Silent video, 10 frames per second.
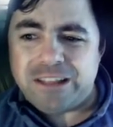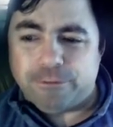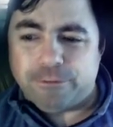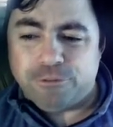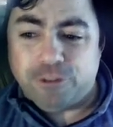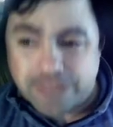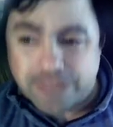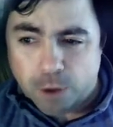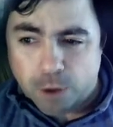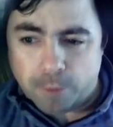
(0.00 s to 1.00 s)
Difference of
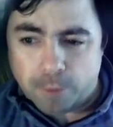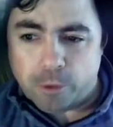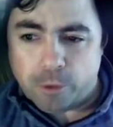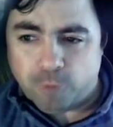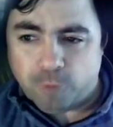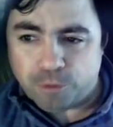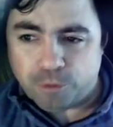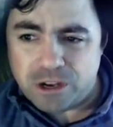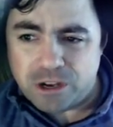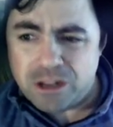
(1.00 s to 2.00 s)
down
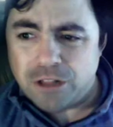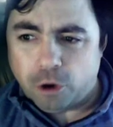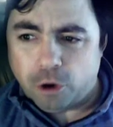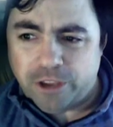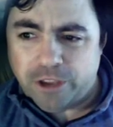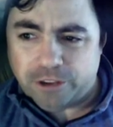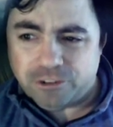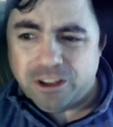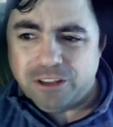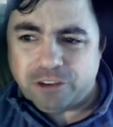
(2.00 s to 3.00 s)
1.4%. Total tests,
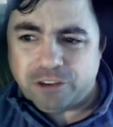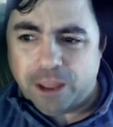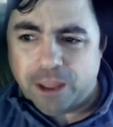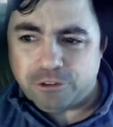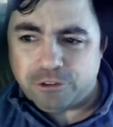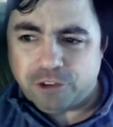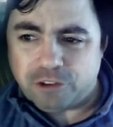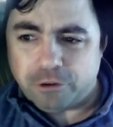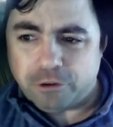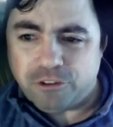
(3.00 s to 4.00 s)

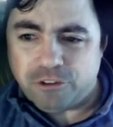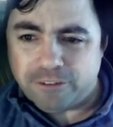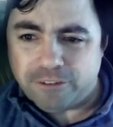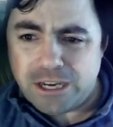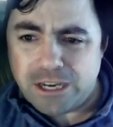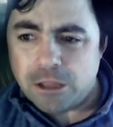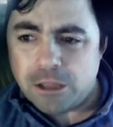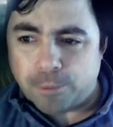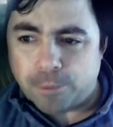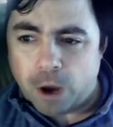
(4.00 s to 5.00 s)
6,670.
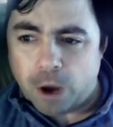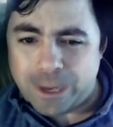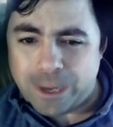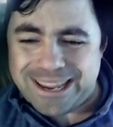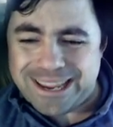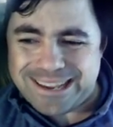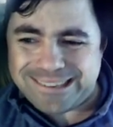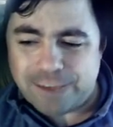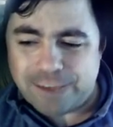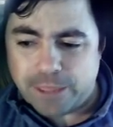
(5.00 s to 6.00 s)
The prior week is
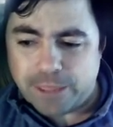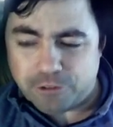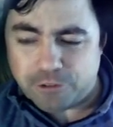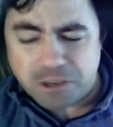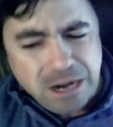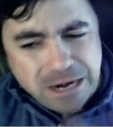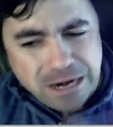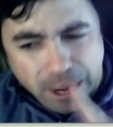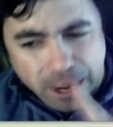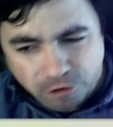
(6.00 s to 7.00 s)
7,000.
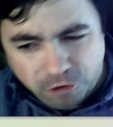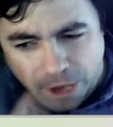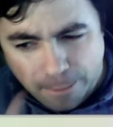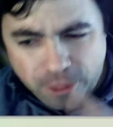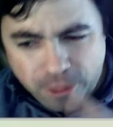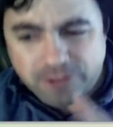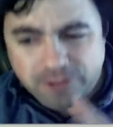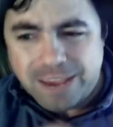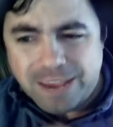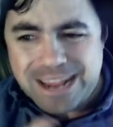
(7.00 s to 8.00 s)
Now, there's a couple things to
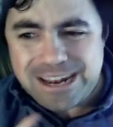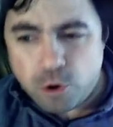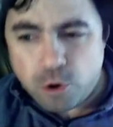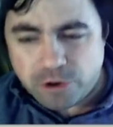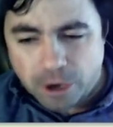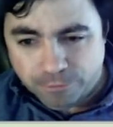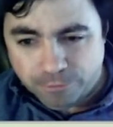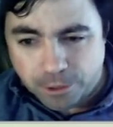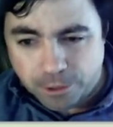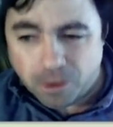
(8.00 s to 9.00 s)
take note of
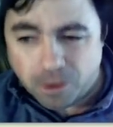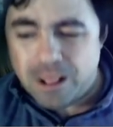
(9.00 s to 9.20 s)
here.